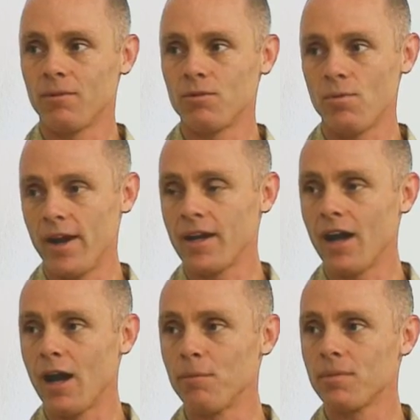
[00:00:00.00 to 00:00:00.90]
I would wake
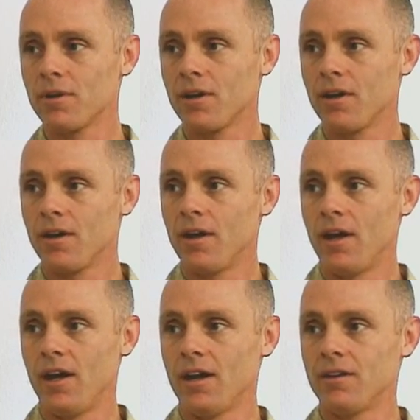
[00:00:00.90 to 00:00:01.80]
up
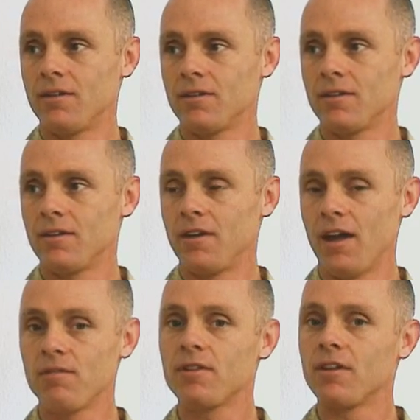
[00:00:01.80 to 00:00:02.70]
and
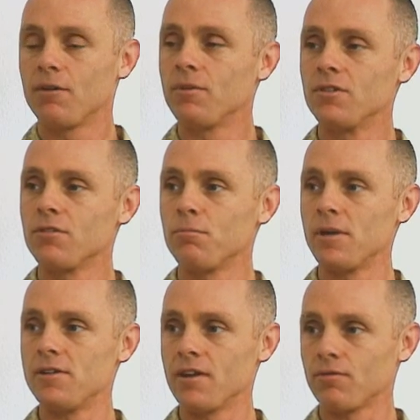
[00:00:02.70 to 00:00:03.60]
everything would just
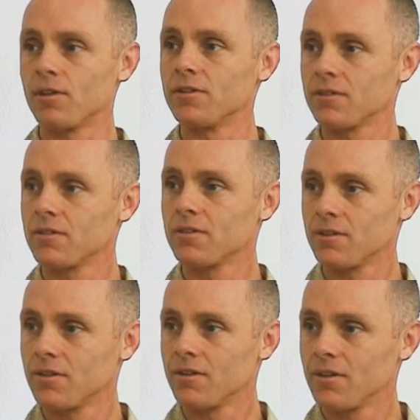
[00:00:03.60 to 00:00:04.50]
be different.
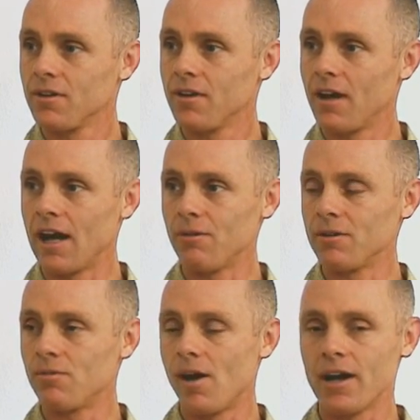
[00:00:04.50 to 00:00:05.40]
I
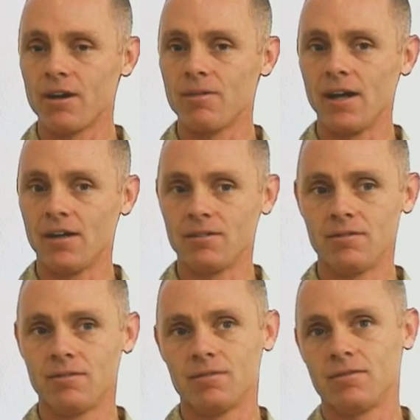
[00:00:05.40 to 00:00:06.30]
would walk
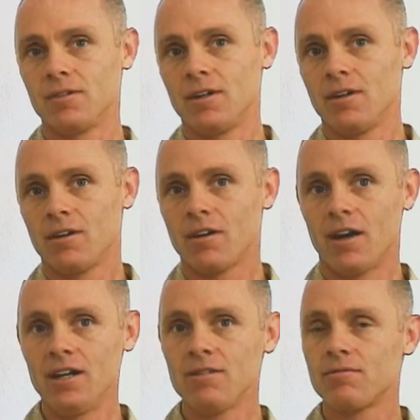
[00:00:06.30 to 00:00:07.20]
around
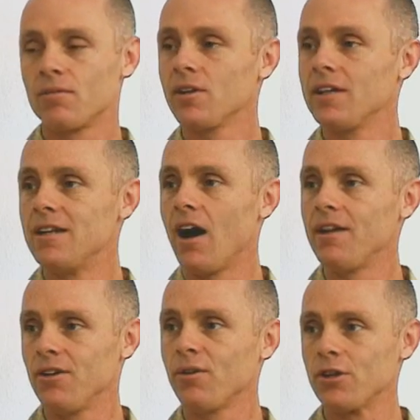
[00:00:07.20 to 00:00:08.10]
kind of really
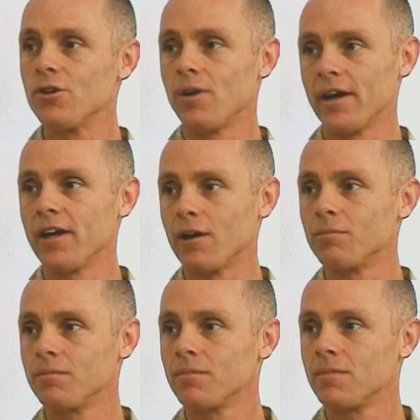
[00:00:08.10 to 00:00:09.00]
not knowing who I
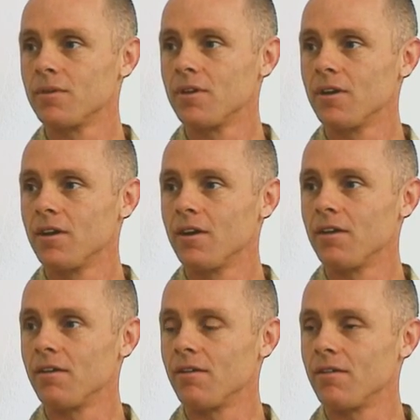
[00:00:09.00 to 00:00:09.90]
am,
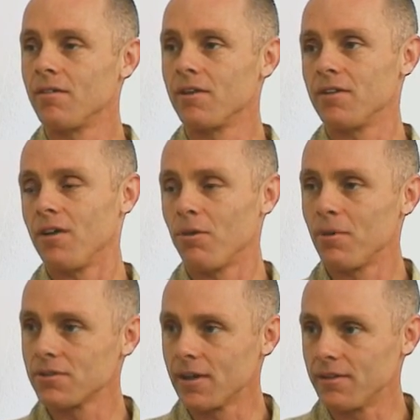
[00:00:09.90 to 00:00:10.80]
or
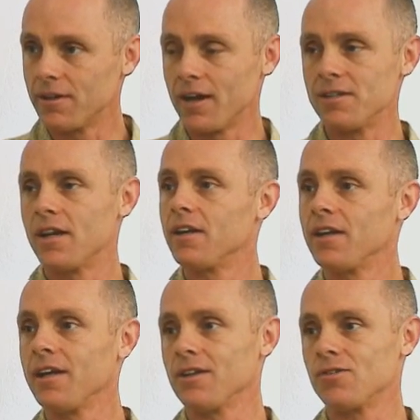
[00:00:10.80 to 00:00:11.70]
almost like the
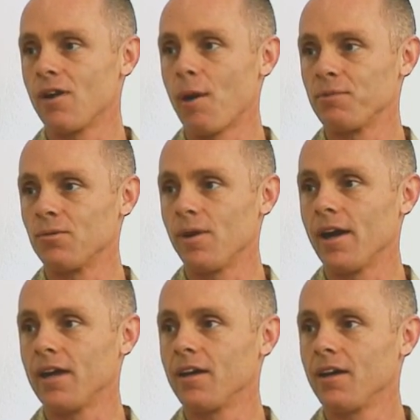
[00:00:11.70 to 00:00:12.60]
identity had dropped away.